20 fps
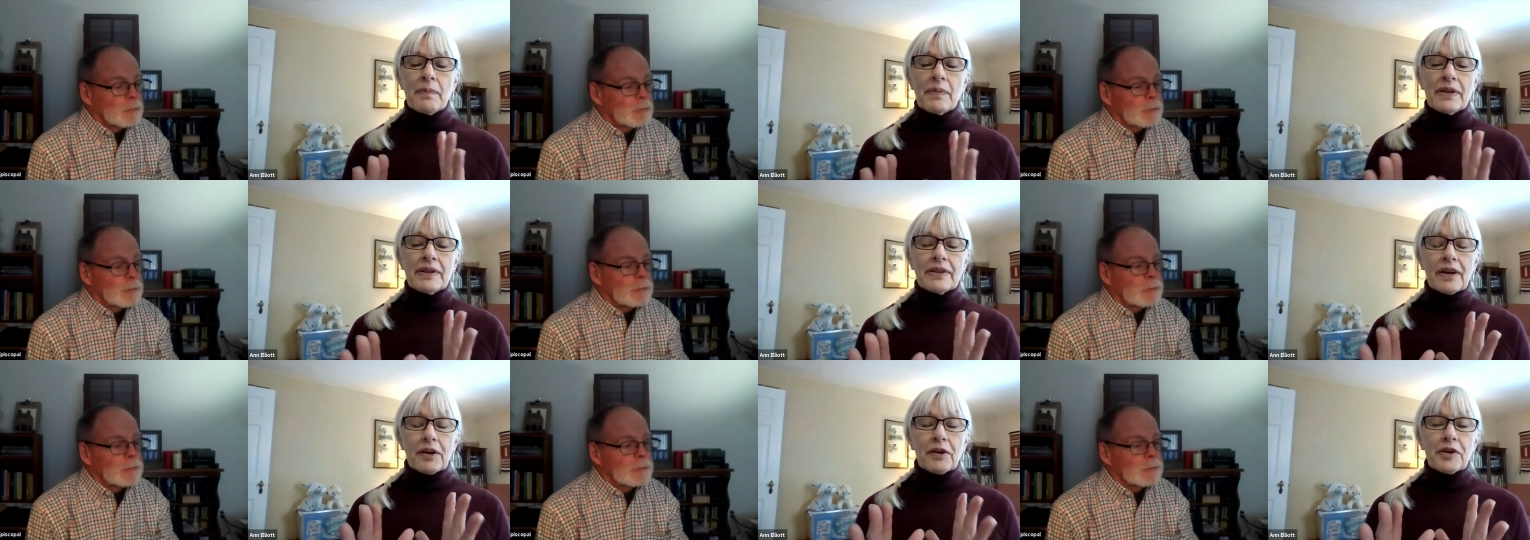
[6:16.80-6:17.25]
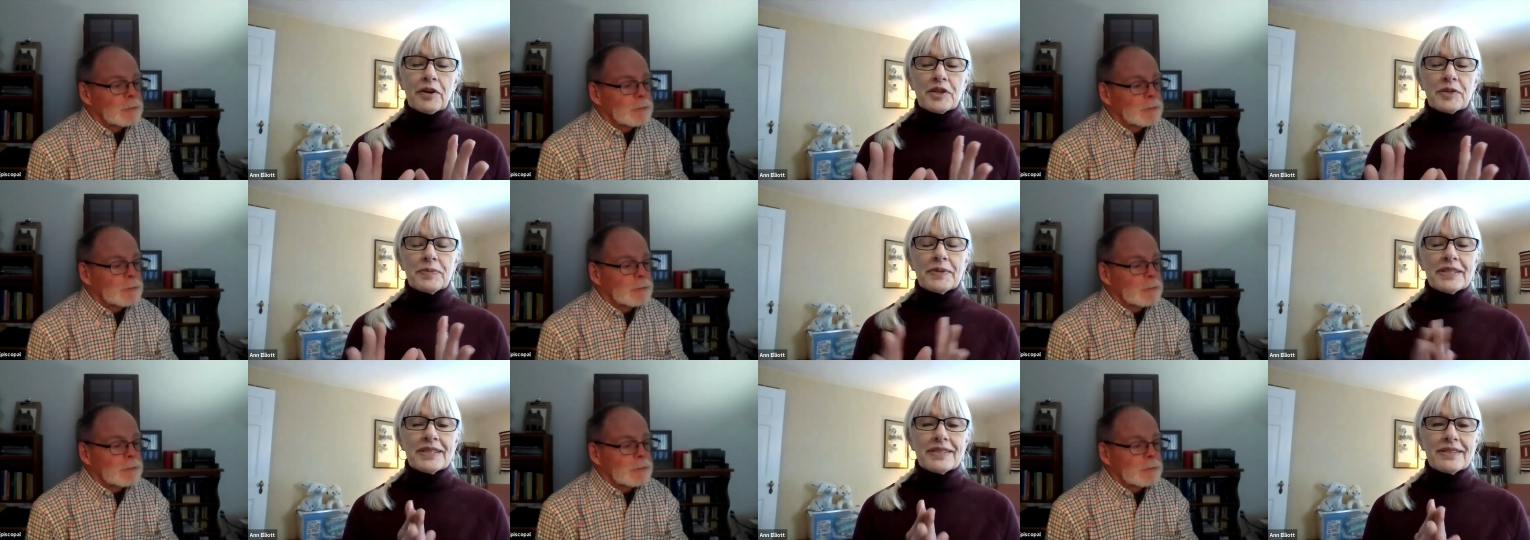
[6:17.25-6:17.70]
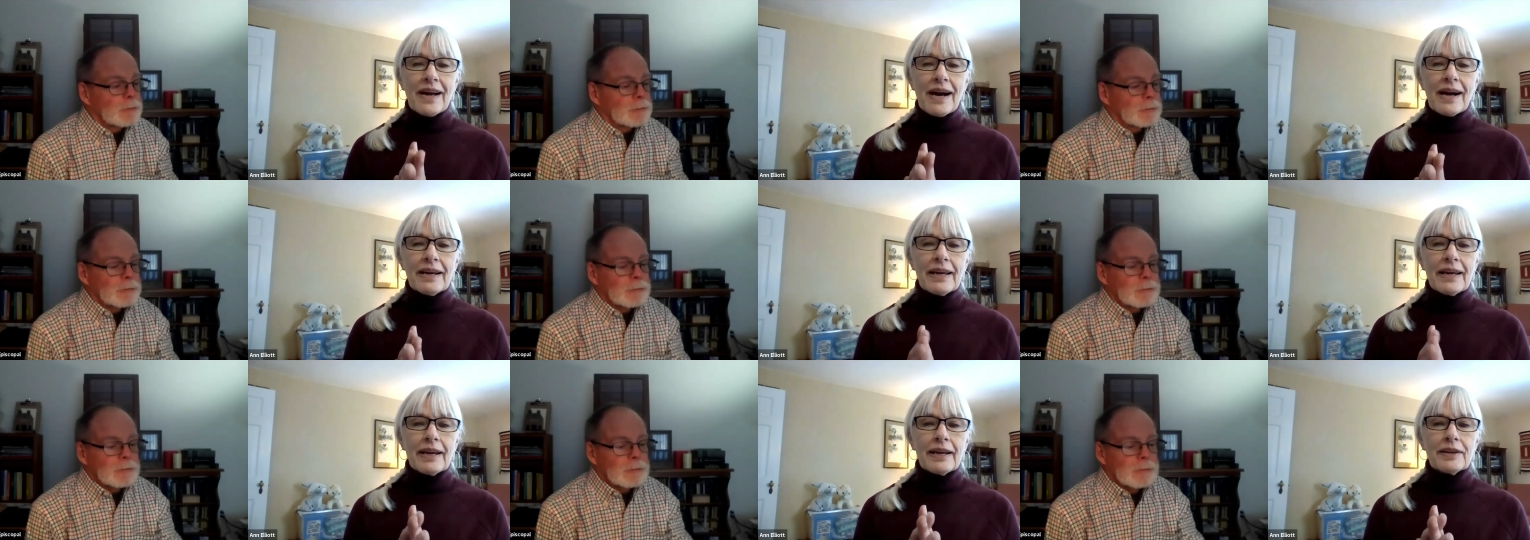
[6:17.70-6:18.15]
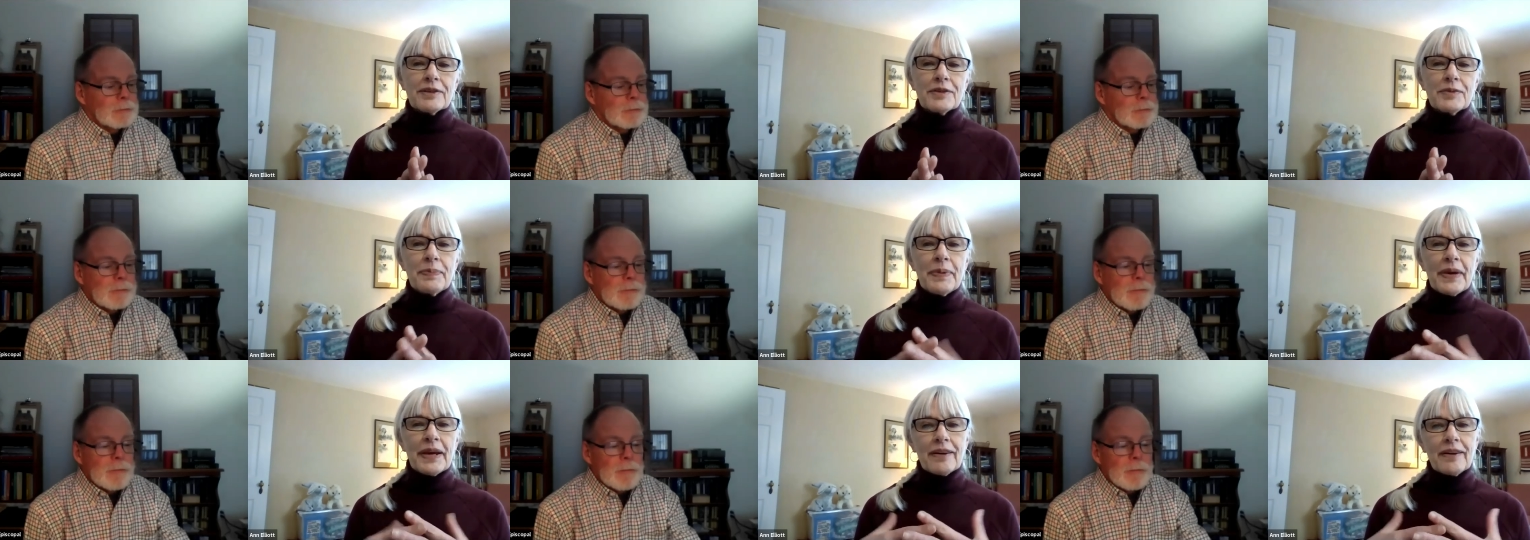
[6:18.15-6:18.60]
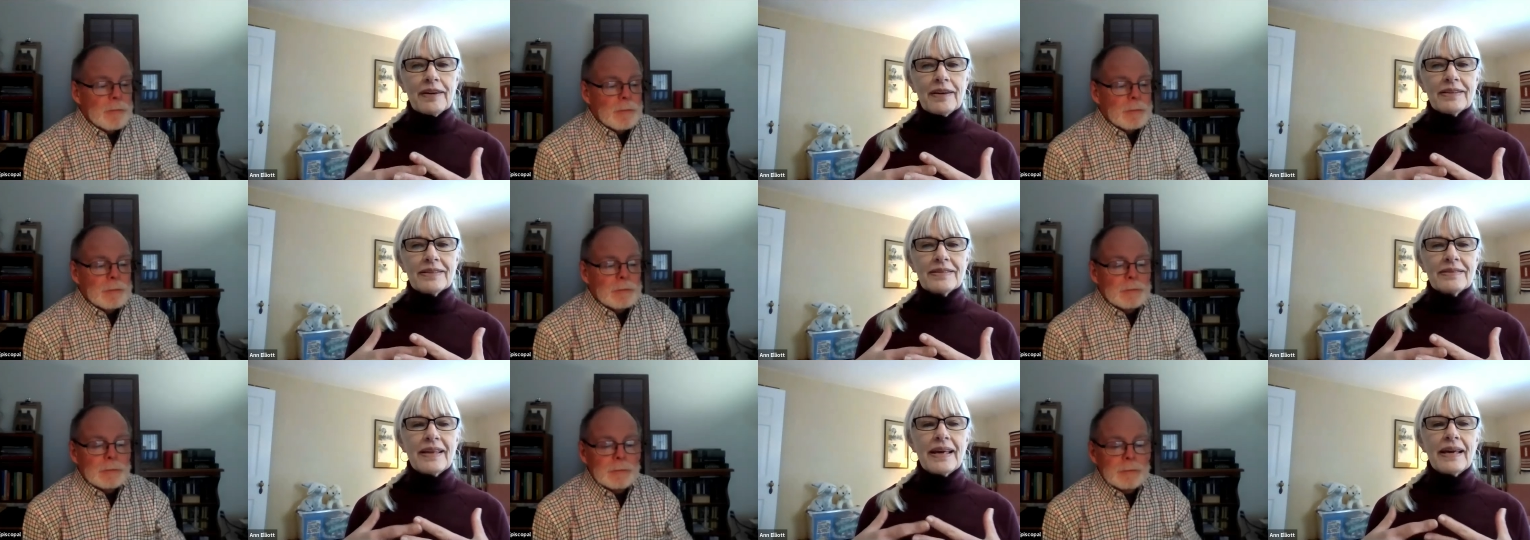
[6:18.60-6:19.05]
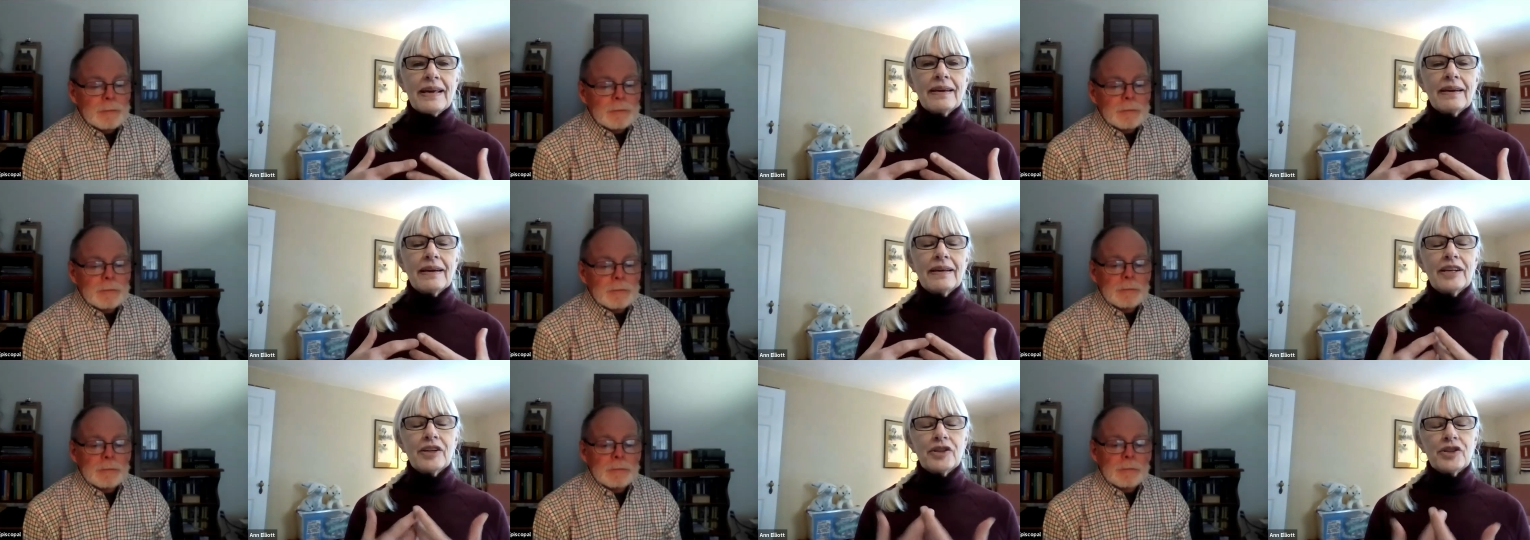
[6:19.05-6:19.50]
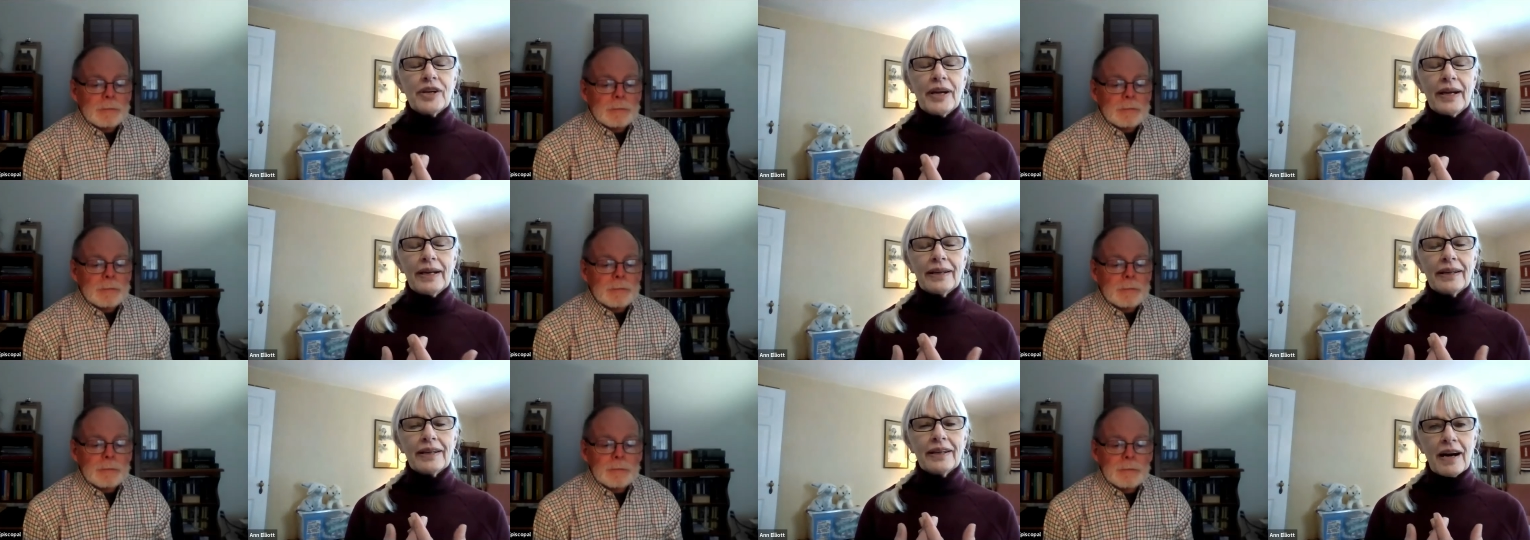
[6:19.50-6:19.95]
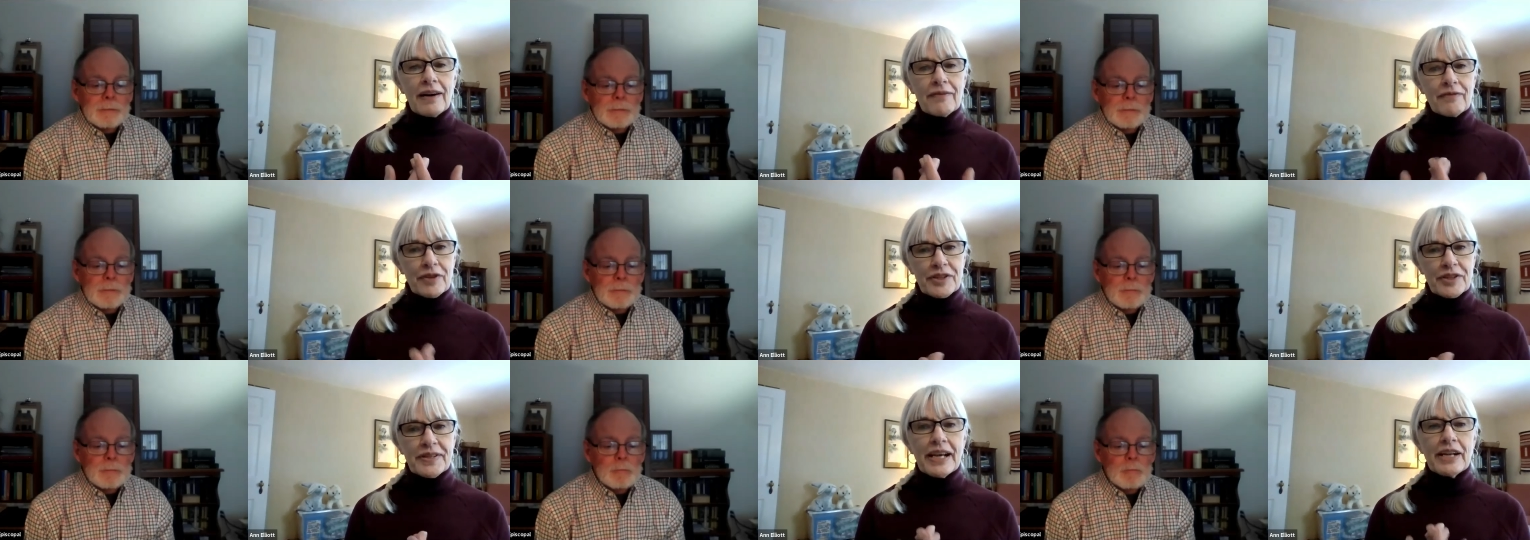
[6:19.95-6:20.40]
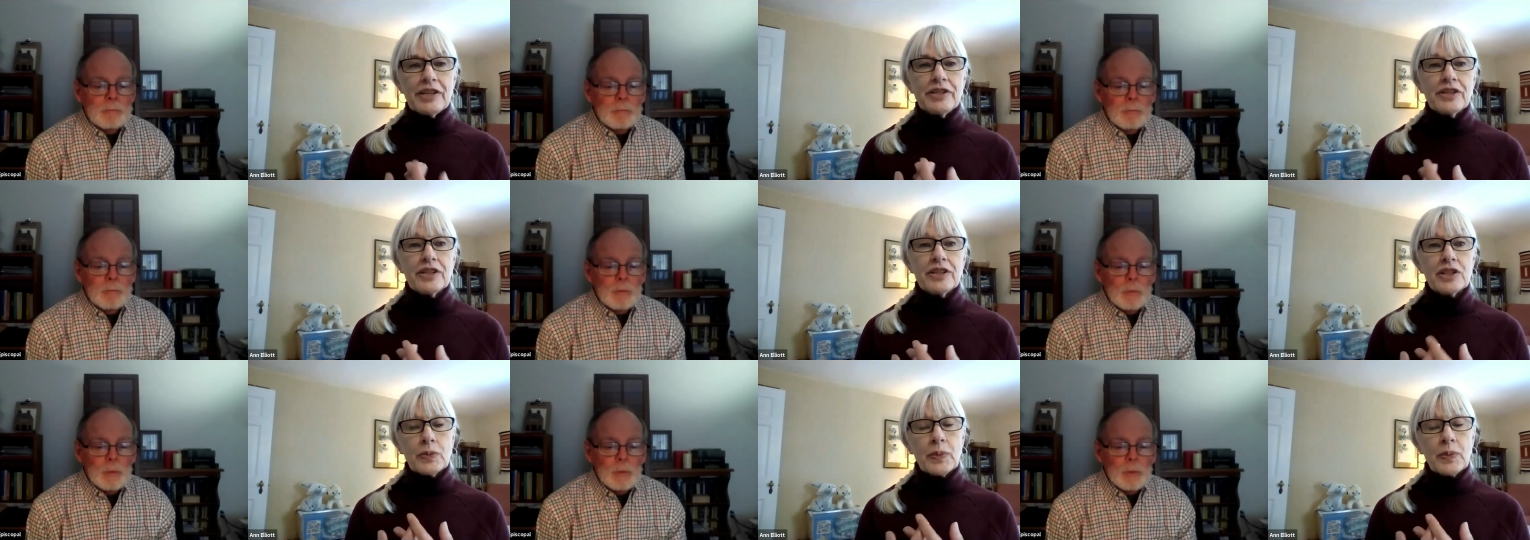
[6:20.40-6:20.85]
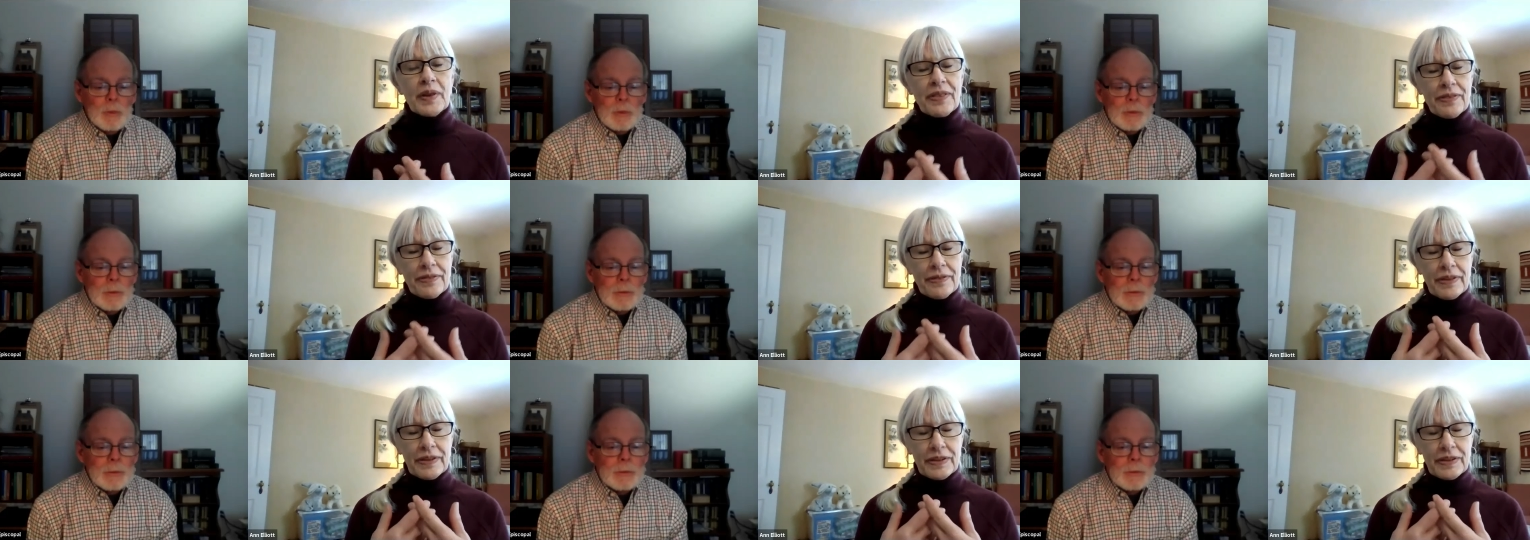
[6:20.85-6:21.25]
Speaker 1: them in their Christmas stockings because they initiated conversations with